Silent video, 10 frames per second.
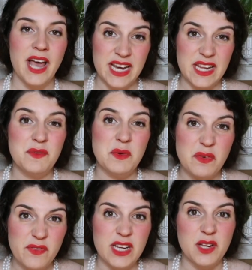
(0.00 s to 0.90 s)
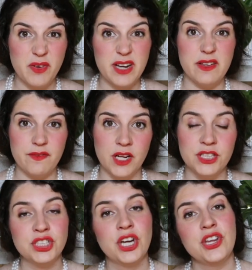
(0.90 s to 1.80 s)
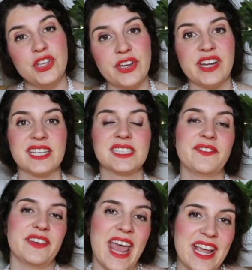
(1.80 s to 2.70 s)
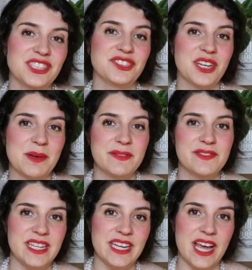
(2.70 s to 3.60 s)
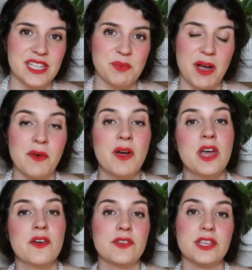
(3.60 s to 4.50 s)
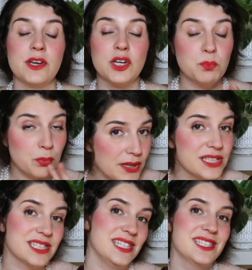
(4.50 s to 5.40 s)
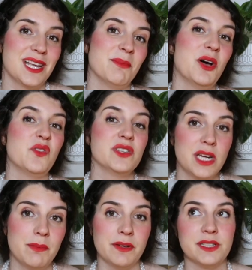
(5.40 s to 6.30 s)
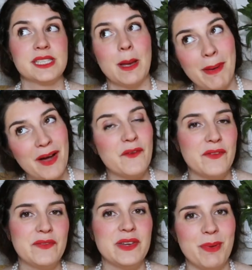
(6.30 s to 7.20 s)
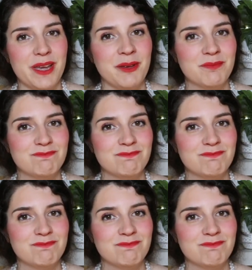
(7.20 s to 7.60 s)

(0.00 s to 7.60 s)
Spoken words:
And if you were feeling really flush, you could ask for an extra cup of tea as well for the princely sum of twopence, about 50p.